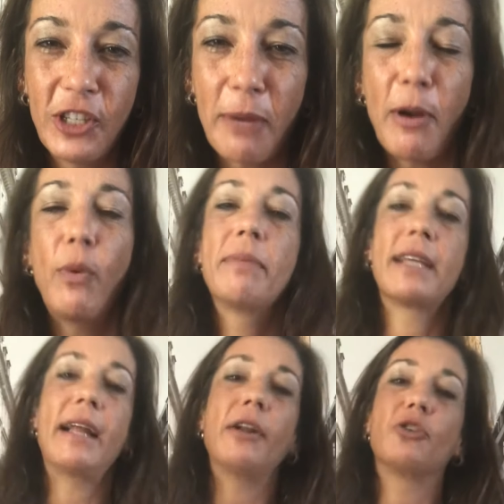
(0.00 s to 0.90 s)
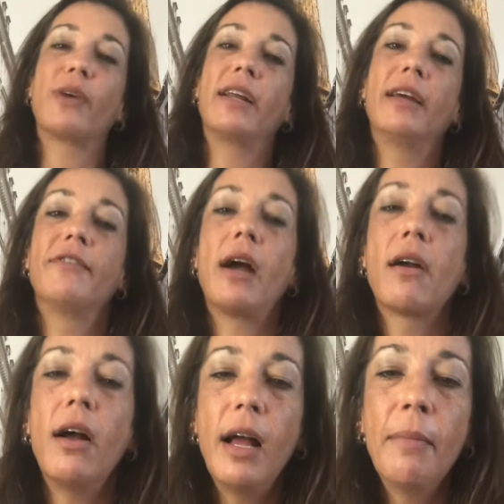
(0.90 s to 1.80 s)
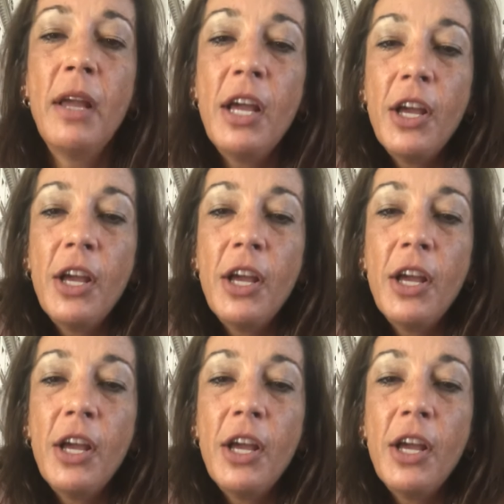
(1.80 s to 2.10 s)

Check my website out at drayalove.com.